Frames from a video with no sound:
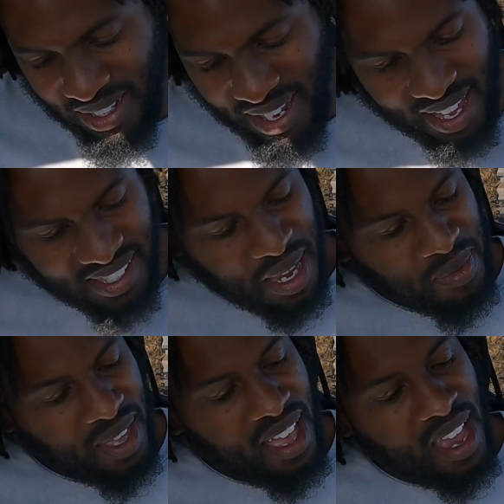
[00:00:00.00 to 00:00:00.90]
the last game
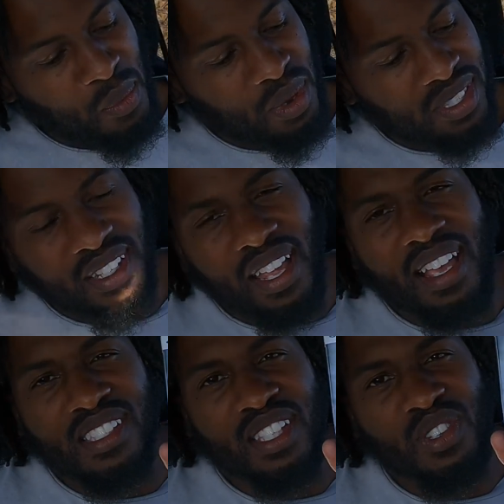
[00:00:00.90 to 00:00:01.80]
they had was The
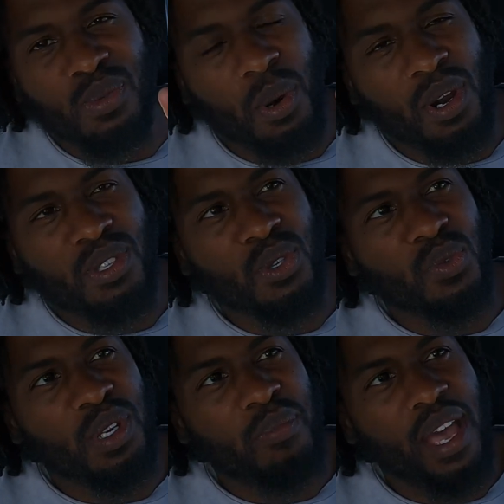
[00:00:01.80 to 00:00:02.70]
Last of Us Part 2
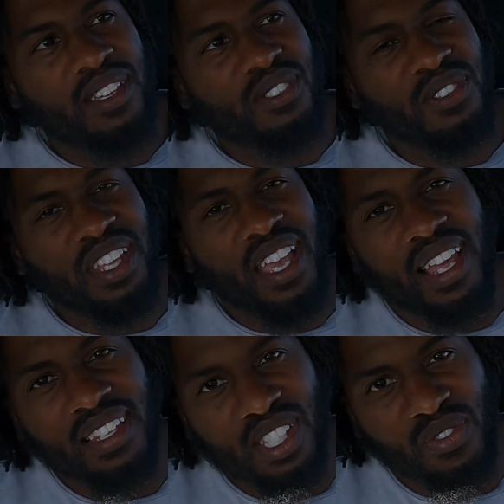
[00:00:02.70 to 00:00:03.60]
remastered. They
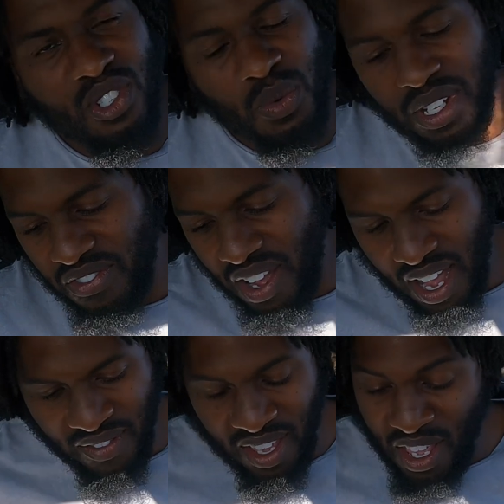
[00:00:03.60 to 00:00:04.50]
had listed for
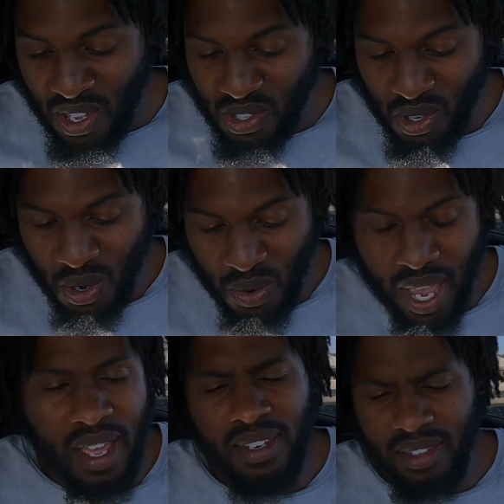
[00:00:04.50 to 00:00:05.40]
25. So,
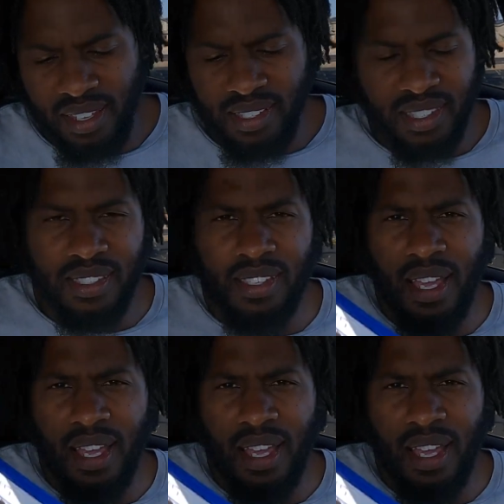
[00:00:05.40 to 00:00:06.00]
and this is,